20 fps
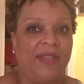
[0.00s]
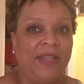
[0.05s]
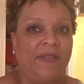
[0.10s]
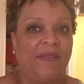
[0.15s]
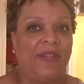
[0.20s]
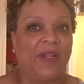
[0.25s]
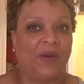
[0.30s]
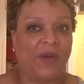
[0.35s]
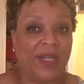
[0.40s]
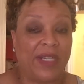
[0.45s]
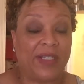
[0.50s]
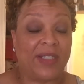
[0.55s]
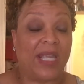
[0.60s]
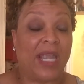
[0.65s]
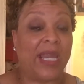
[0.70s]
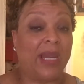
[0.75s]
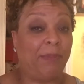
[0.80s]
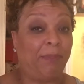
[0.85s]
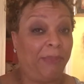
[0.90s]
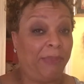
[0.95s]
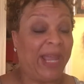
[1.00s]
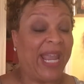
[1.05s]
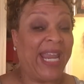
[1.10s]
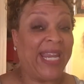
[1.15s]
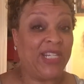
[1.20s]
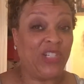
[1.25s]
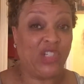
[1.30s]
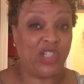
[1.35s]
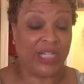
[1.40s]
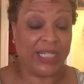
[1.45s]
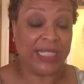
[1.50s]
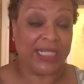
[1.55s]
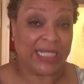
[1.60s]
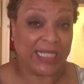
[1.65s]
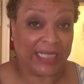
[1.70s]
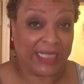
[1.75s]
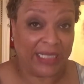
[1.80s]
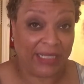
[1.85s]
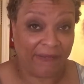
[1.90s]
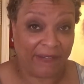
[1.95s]
that there is a
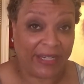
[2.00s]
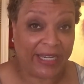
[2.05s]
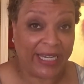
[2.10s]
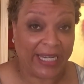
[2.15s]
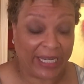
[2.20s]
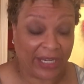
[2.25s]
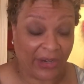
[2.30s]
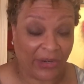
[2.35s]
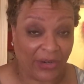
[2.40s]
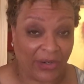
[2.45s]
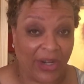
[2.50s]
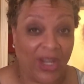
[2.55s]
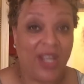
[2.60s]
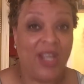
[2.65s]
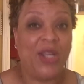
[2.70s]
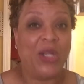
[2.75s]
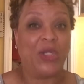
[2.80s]
patient living here.